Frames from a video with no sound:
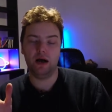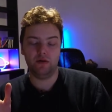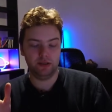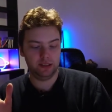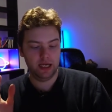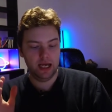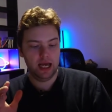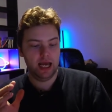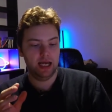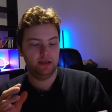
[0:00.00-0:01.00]
hours.
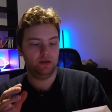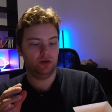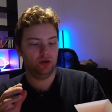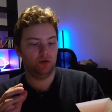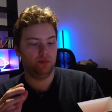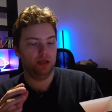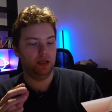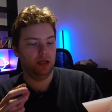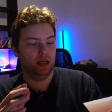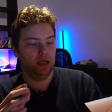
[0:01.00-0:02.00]
And you should be
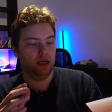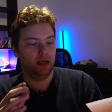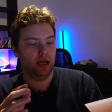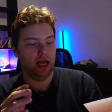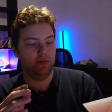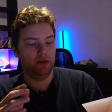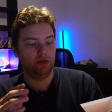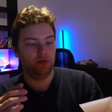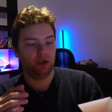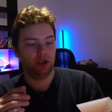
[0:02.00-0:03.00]
uh, able
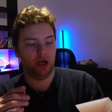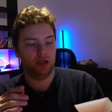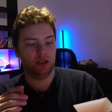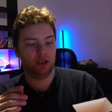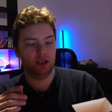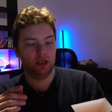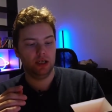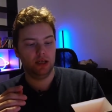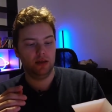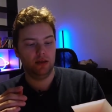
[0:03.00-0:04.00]
to charge
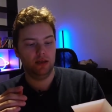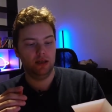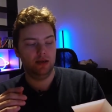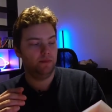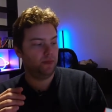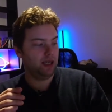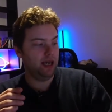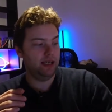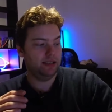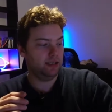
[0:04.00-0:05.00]
the
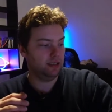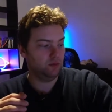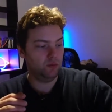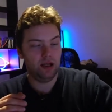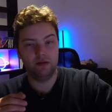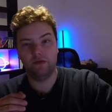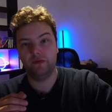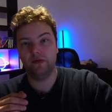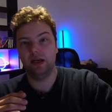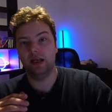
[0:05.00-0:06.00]
case as well
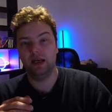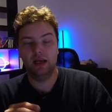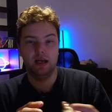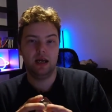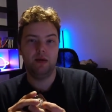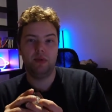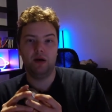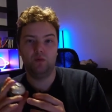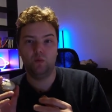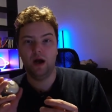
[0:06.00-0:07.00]
in
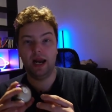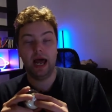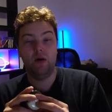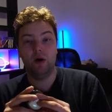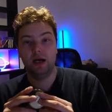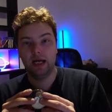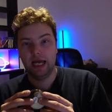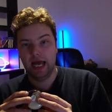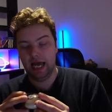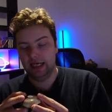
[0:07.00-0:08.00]
about one hour
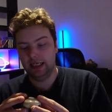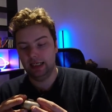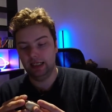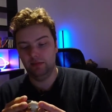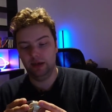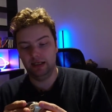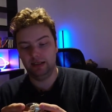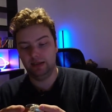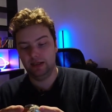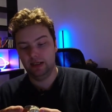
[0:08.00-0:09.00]
and a little
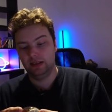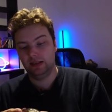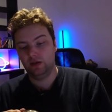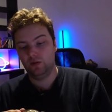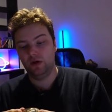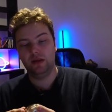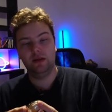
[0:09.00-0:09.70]
bit. So